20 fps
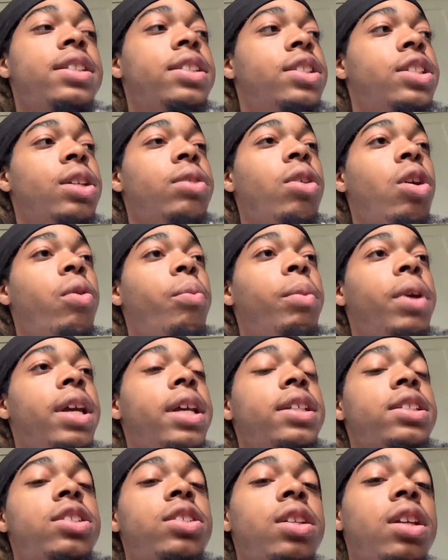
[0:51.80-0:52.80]
Zero
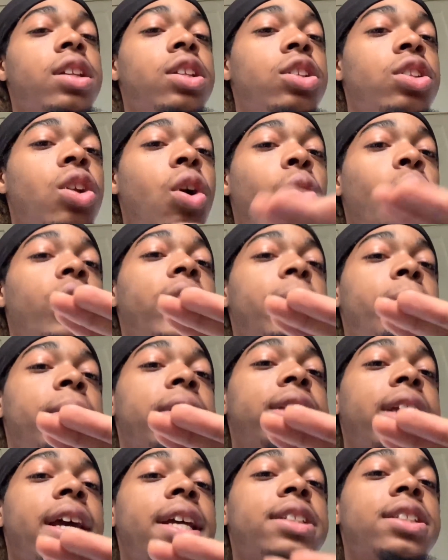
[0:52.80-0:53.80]
means no
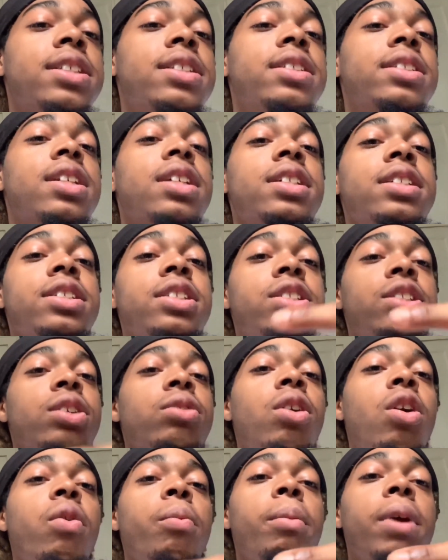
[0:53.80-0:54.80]
limitations.
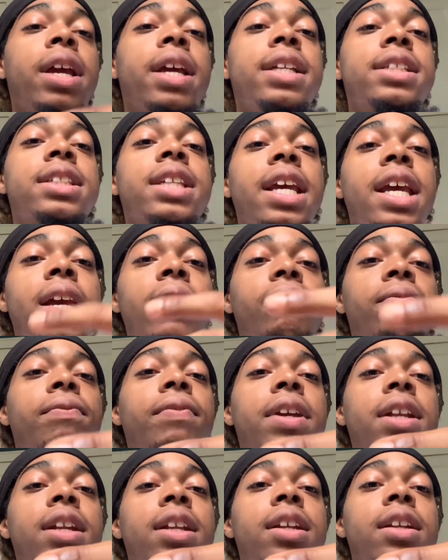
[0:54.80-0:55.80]
Zero means
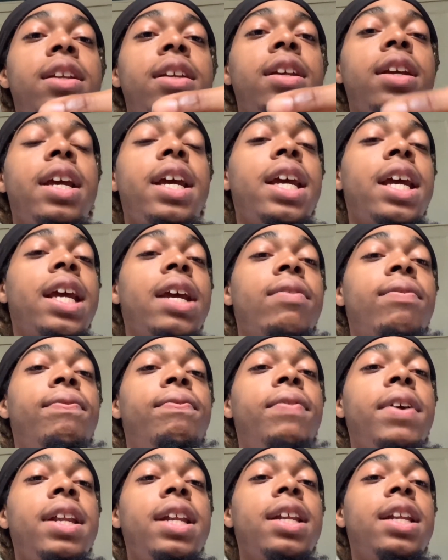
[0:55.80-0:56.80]
infinity.
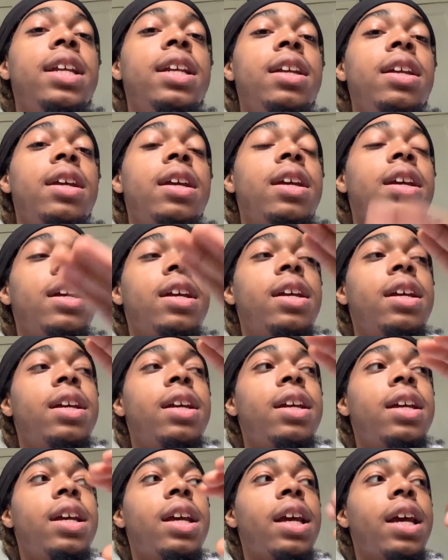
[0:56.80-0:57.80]
Infinity
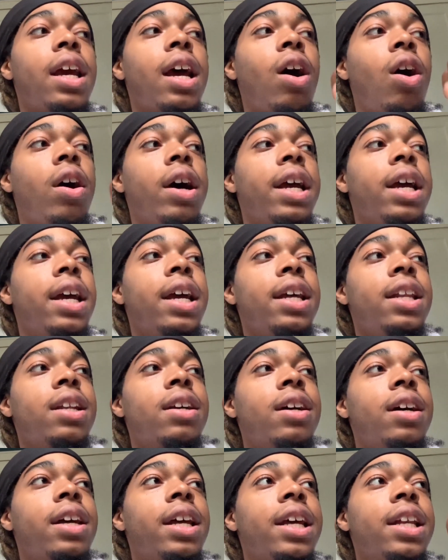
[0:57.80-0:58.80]

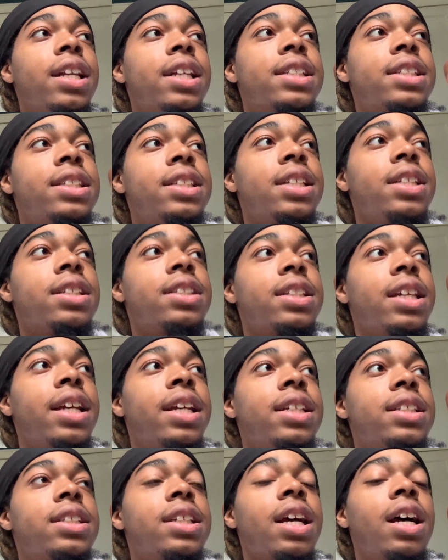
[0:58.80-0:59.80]
in a in a sense
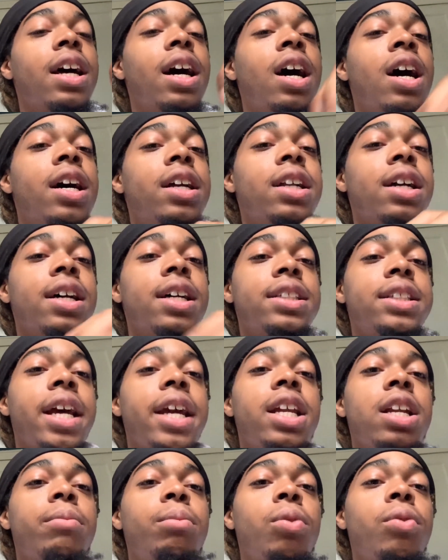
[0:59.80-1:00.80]
is
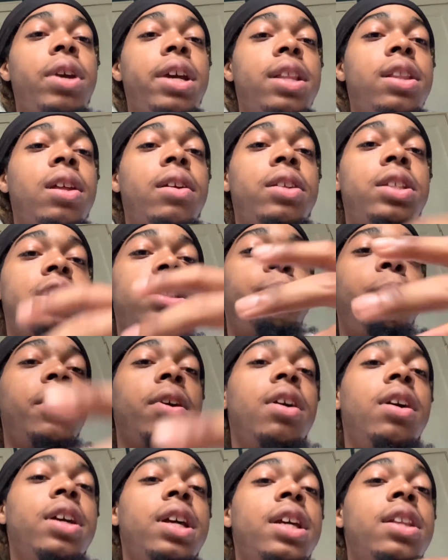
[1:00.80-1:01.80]
unattainable in the
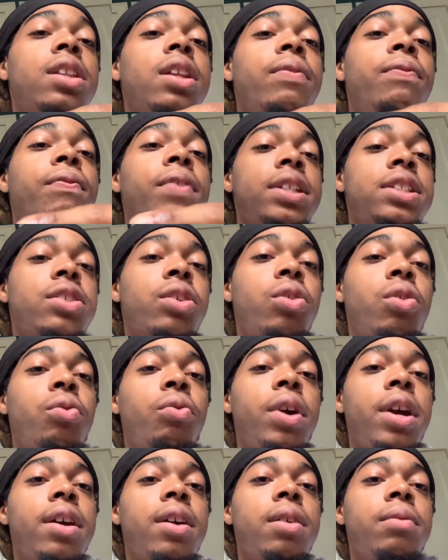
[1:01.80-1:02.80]
uh, in the
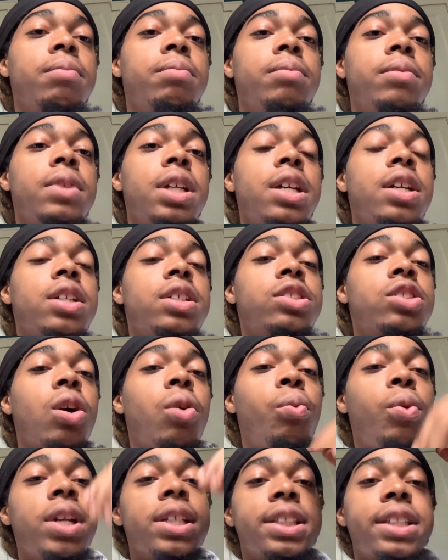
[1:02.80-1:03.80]
physical realm.
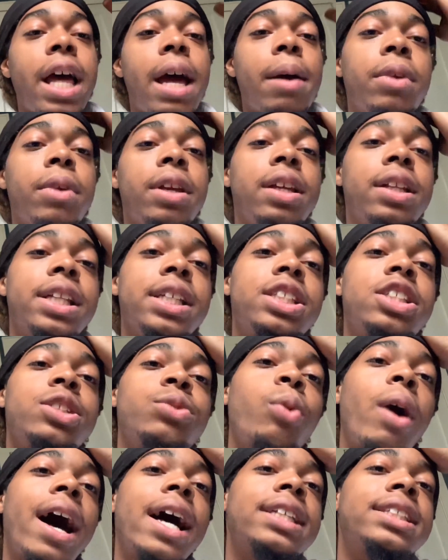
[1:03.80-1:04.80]
So what does mean? This
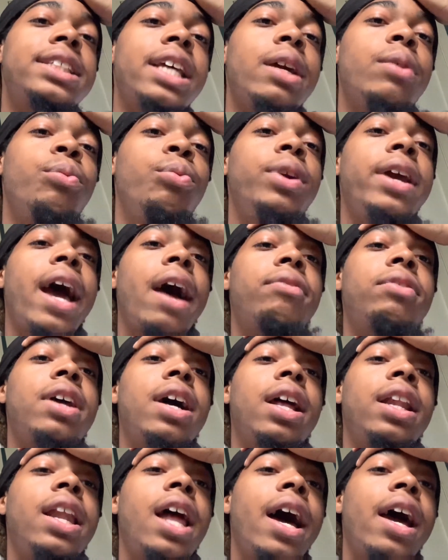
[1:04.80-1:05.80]
is why I say we have
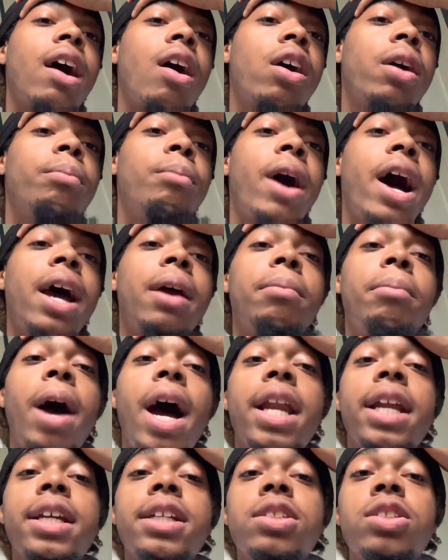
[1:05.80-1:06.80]
to align our mind,
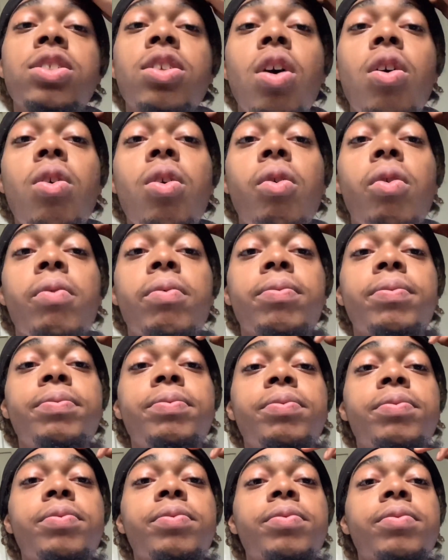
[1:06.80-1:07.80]
body, and soul.
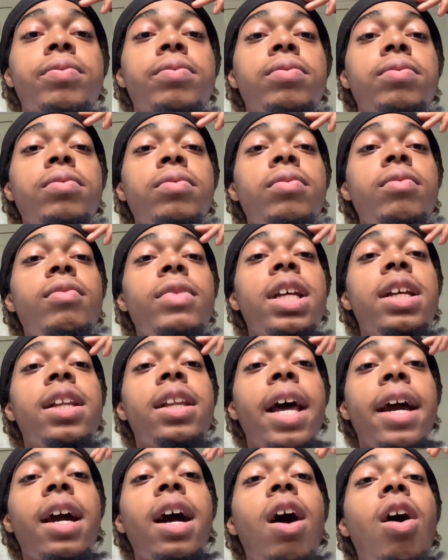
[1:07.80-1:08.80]

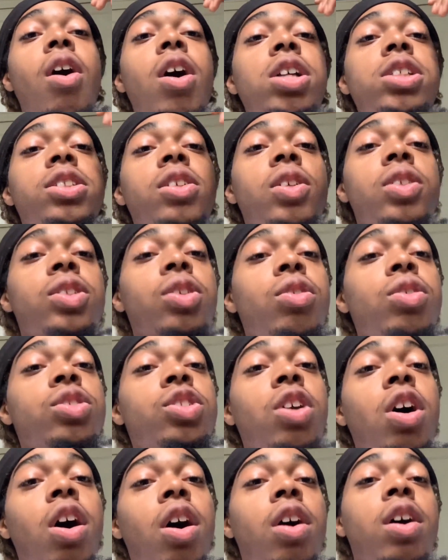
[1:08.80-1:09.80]
Like I also
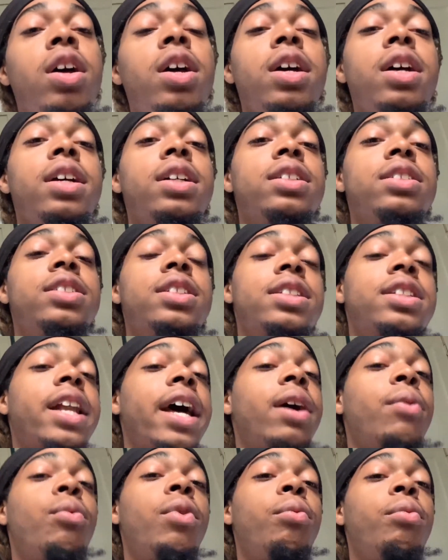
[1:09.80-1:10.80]
told y'all, just
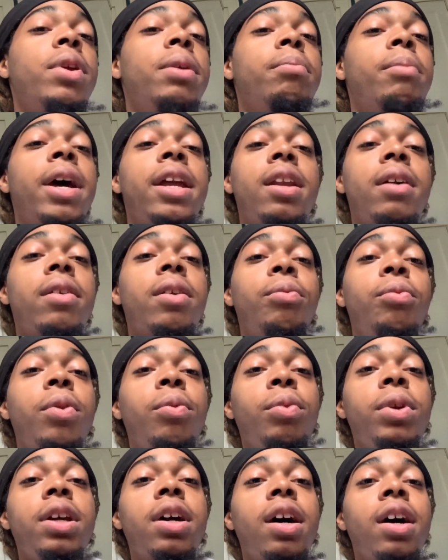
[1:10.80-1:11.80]
like when we
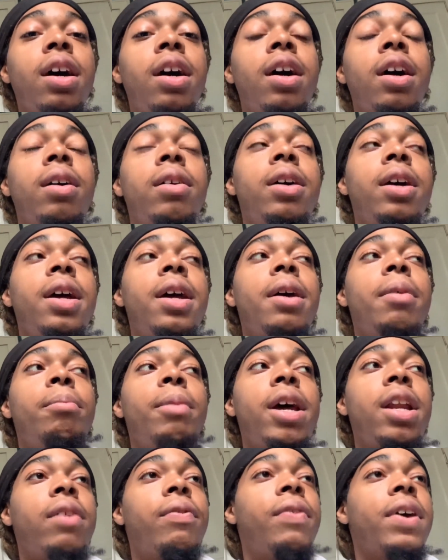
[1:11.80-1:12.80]
when we uh
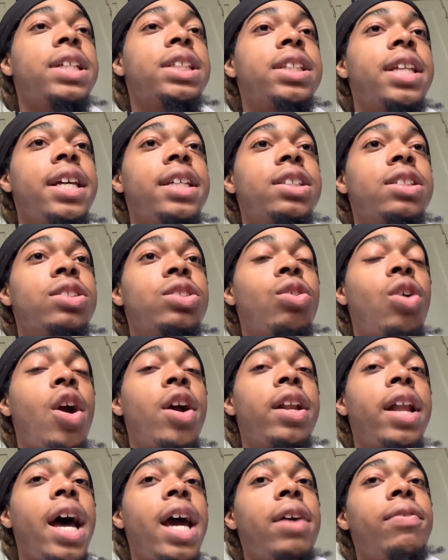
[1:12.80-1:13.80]
manifest things into
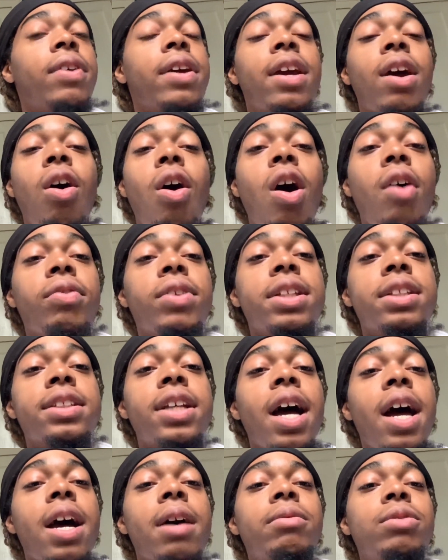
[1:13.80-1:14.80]
our life, it
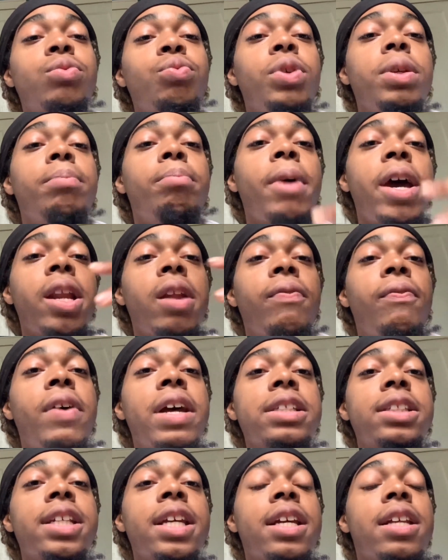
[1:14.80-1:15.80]
oftentimes we
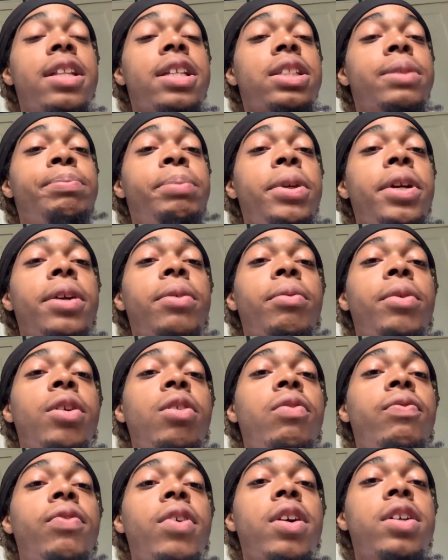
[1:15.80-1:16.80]
manifest it in the spirit
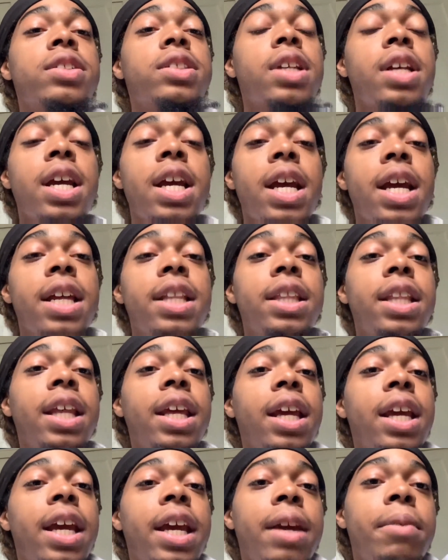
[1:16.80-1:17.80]
realm first, and
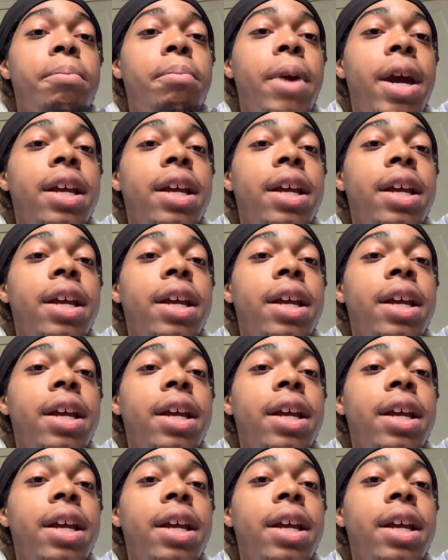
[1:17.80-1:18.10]
then it